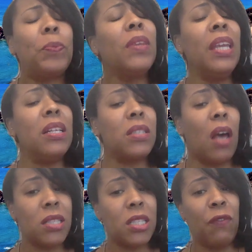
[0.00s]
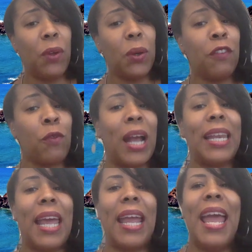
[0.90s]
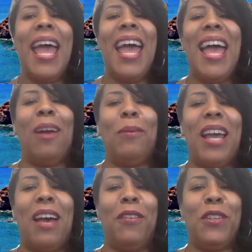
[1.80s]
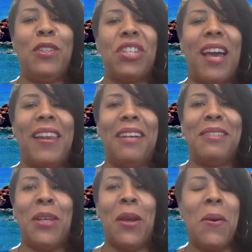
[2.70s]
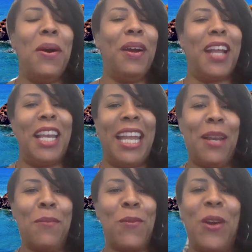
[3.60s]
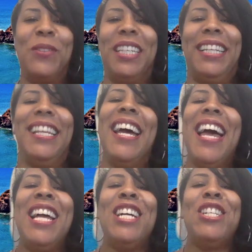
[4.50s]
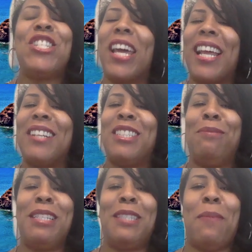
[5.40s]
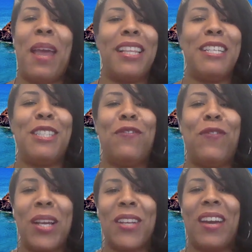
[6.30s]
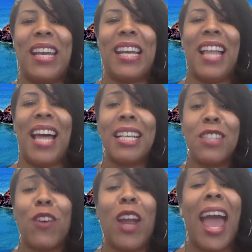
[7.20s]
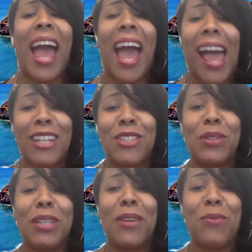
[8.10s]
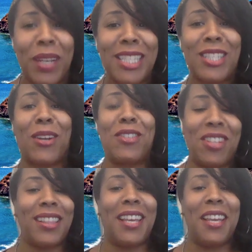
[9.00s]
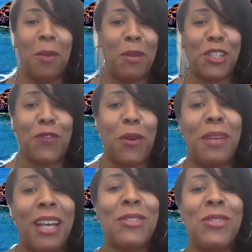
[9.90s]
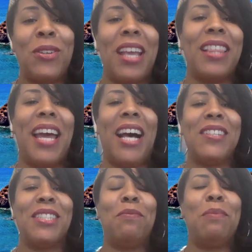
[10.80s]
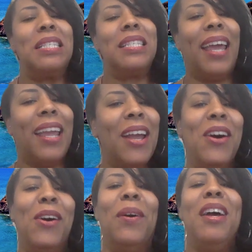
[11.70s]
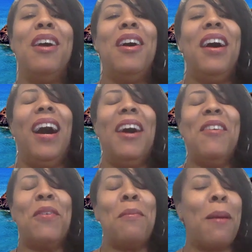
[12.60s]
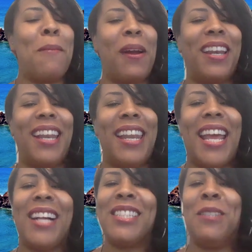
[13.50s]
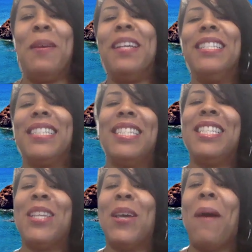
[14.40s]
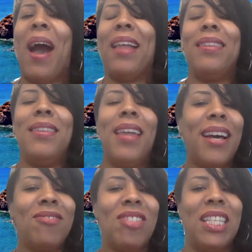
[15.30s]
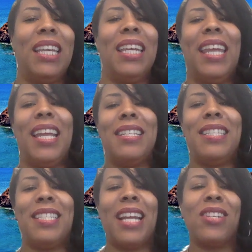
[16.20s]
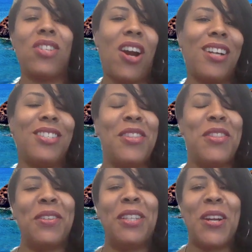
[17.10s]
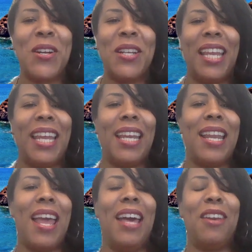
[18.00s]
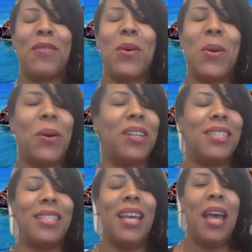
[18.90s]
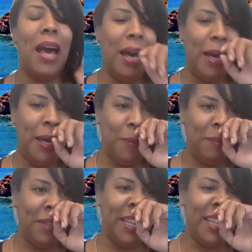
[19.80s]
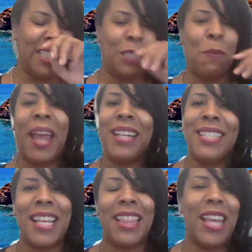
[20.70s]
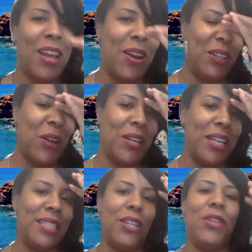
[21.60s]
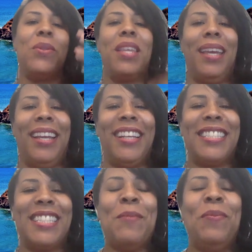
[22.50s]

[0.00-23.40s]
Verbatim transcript: It's also Feel Good Friday, and we have a few shout outs. So gonna get them rolling. Shout out to Miss Bailey's fourth grade class for actually researching the image from yesterday, the House of Montejo uh, for my morning announcements. And so I love seeing kids take charge in their learning and, of course, um, expanding their learning to new things.